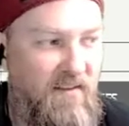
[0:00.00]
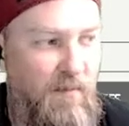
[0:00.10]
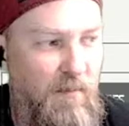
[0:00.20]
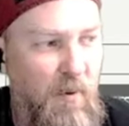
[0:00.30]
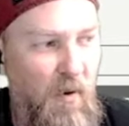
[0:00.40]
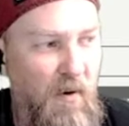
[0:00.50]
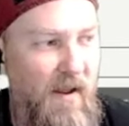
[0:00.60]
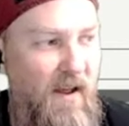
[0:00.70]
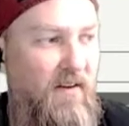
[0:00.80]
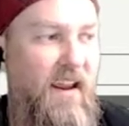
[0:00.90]
chest, pulled them
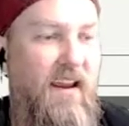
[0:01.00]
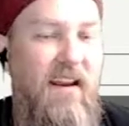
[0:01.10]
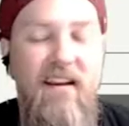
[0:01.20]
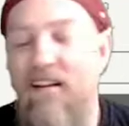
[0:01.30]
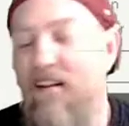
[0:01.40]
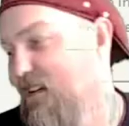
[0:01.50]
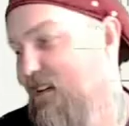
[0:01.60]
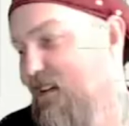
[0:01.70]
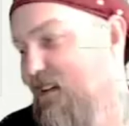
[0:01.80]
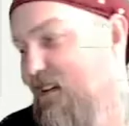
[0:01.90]
out, and
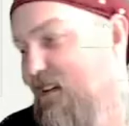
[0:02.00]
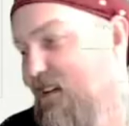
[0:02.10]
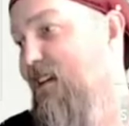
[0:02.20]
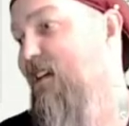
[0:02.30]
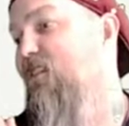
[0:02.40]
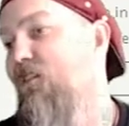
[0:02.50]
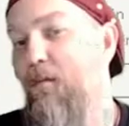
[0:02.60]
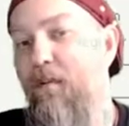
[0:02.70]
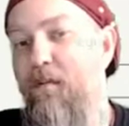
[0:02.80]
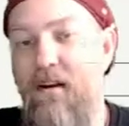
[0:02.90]
shipped
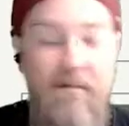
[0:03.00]
them out.